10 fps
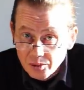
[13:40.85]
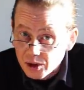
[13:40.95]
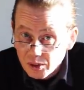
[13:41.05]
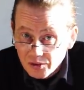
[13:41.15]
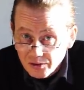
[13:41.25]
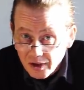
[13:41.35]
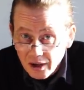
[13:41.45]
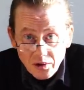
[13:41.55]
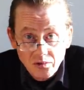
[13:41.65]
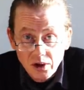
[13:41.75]
to be
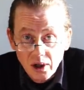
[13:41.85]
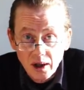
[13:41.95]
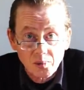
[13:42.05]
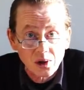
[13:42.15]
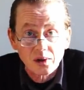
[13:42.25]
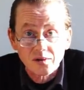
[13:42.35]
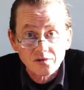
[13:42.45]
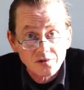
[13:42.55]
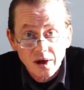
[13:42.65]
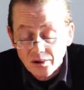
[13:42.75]
very reliable
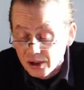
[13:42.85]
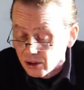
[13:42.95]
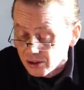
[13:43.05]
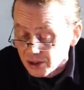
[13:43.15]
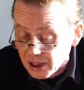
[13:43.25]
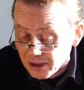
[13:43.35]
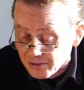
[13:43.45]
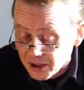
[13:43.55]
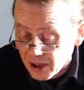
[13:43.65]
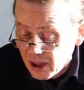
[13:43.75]
and very long-lived.